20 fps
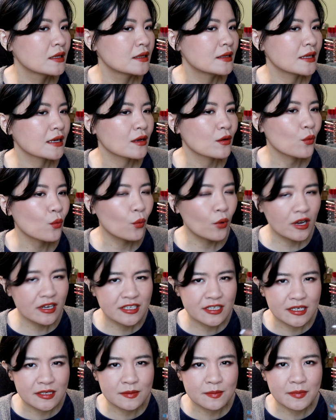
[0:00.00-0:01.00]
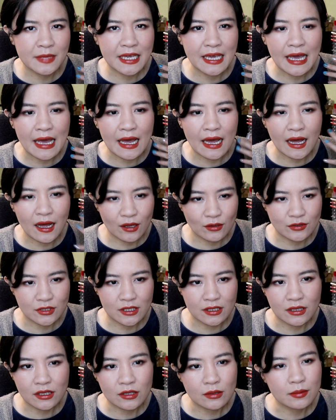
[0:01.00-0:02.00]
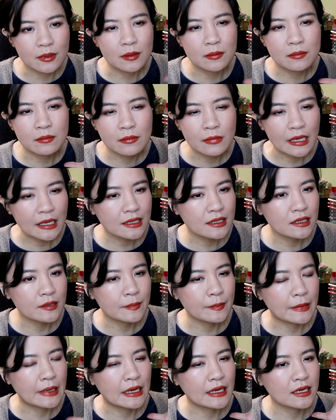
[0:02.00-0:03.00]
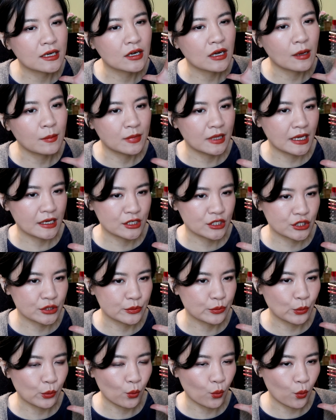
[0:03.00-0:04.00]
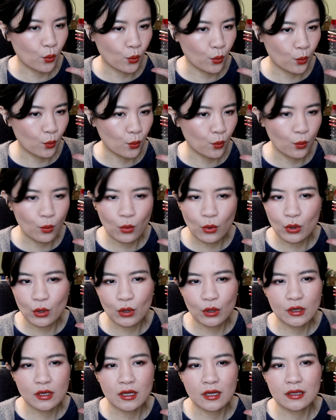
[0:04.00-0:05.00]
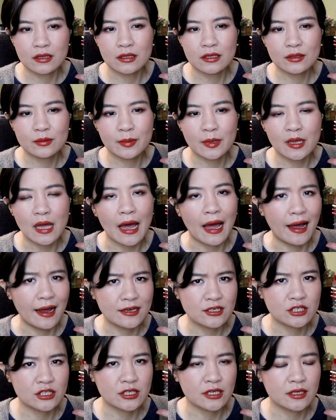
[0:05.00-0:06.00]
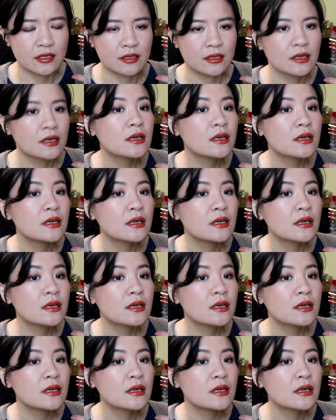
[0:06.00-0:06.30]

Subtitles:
like, washes me out a little bit, make my complexion look a little bit ashy.